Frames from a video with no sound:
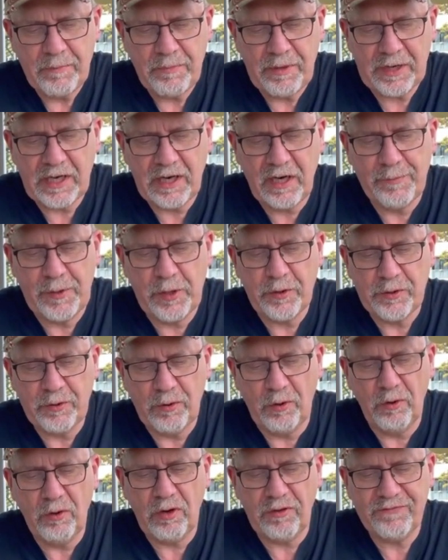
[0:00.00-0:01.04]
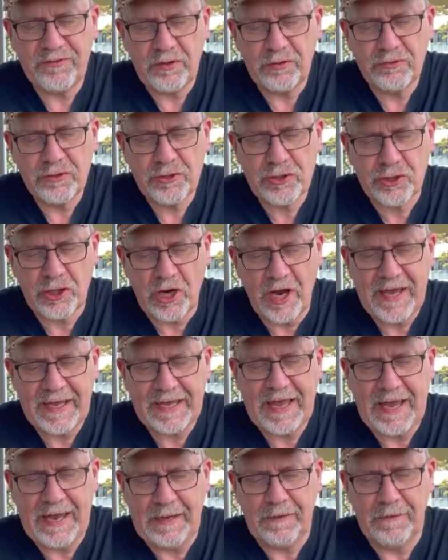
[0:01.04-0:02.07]
But come on, all of you, try
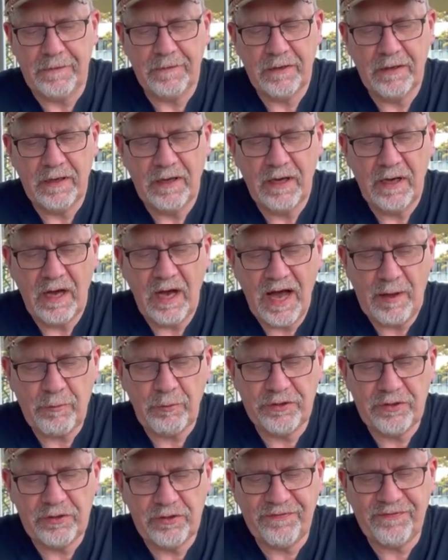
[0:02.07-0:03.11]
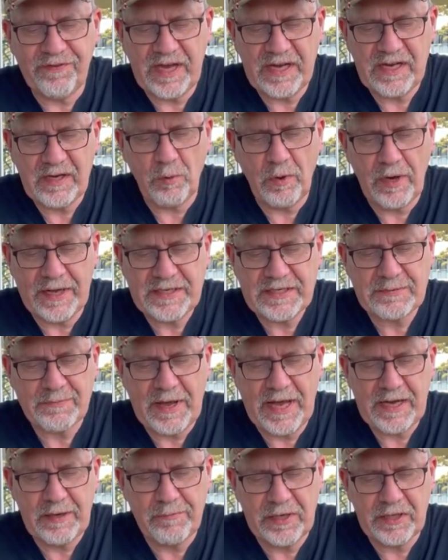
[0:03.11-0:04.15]
again. I will not find a wise
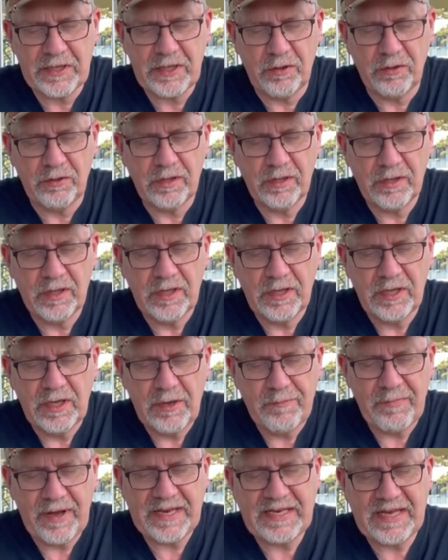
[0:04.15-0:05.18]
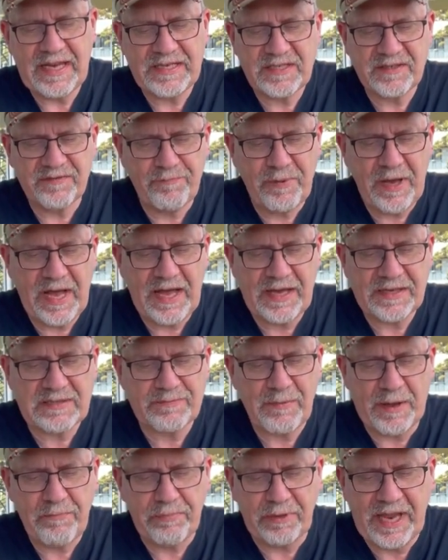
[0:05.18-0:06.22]
man among you. My days have
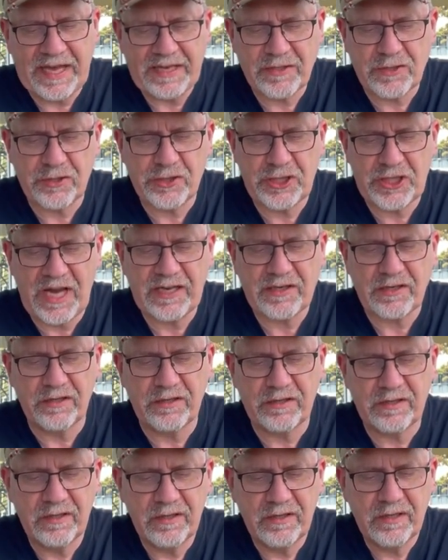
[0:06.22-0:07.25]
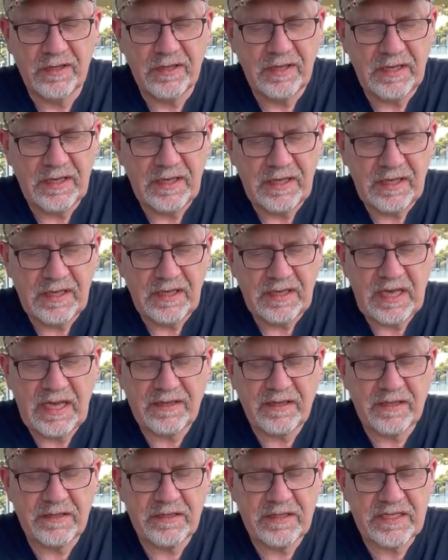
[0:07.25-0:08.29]
passed, my plans are shattered.
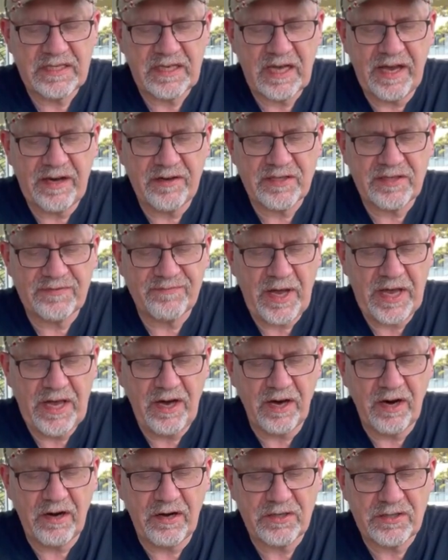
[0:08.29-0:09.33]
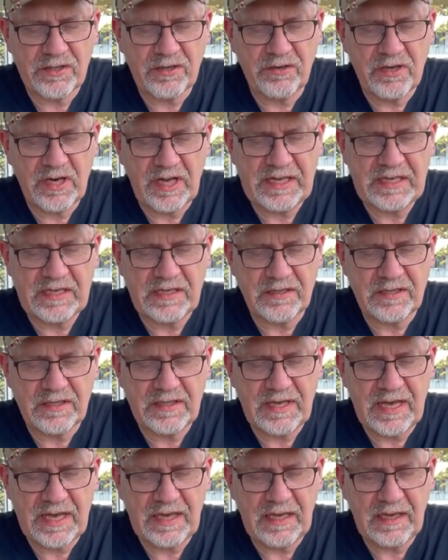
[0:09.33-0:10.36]
Yet the desires of my heart turn night into
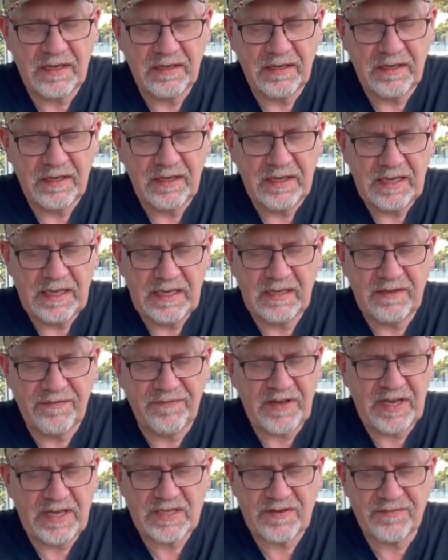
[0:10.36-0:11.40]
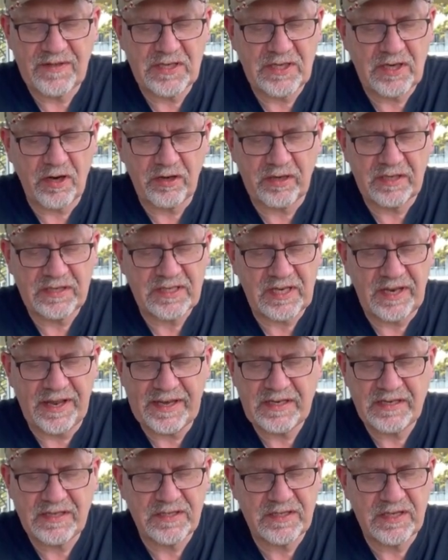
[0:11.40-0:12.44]
day. In the face of the darkness,
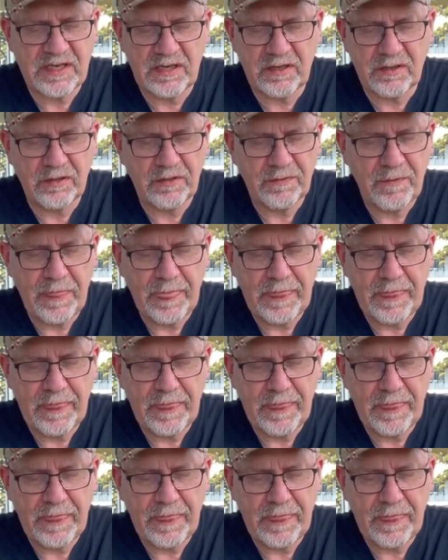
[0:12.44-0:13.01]
light is near.